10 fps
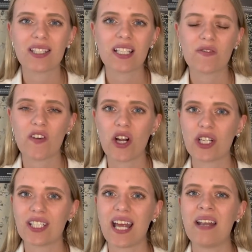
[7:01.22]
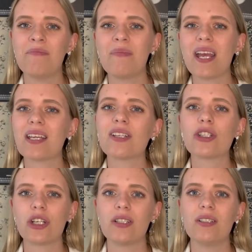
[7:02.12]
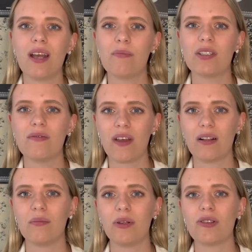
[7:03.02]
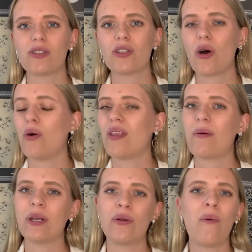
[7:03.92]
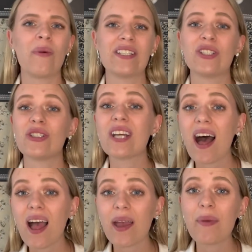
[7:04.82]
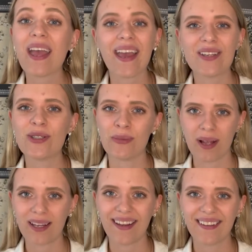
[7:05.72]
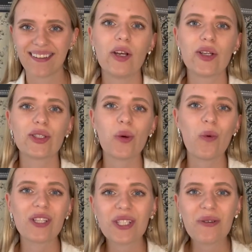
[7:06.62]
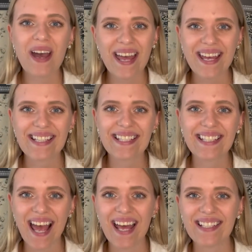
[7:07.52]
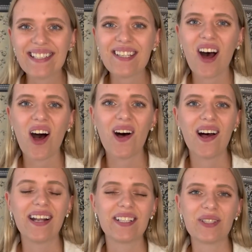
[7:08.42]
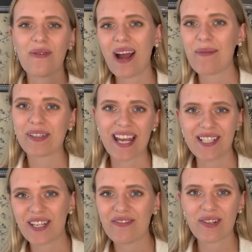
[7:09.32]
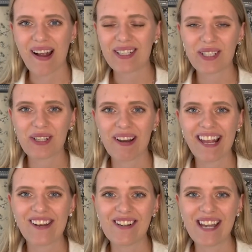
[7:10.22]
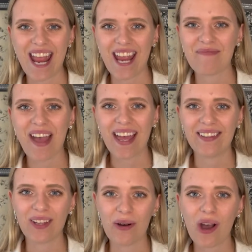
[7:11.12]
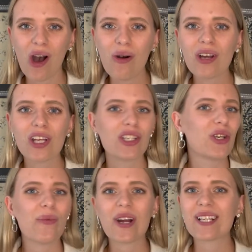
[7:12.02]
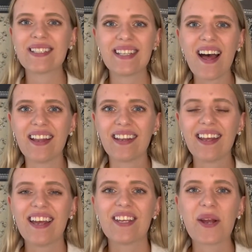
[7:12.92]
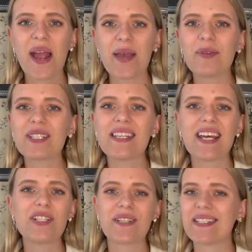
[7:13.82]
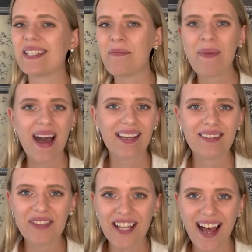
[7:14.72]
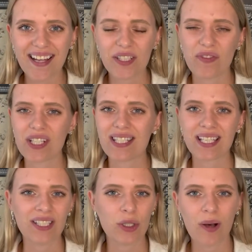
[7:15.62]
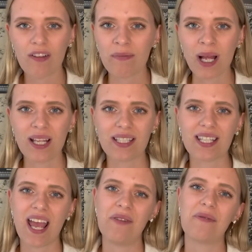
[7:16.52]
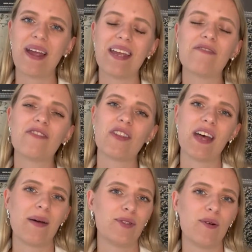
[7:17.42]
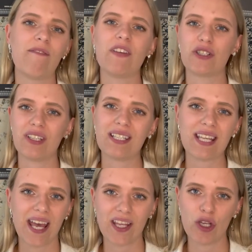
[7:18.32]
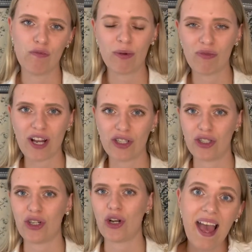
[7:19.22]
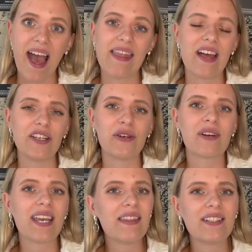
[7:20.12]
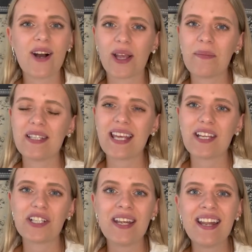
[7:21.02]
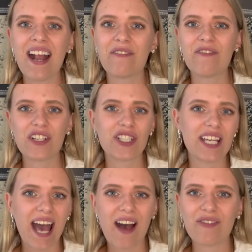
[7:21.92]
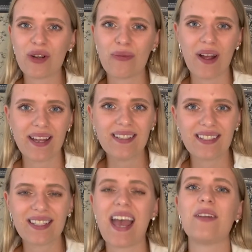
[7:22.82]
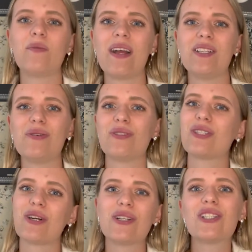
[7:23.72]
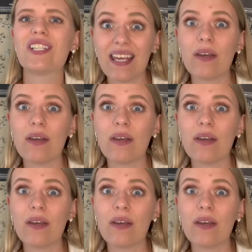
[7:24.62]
first and making sure the name is available so that way you don't waste your time and your money. So once you hit send on your application for registering your name and logo, your work is done. You're able to then just sit back and relax for 6 to 12 months and wait for them to officially say that you've been registered. And then you'll get the documentation and officially have your rights. And when you search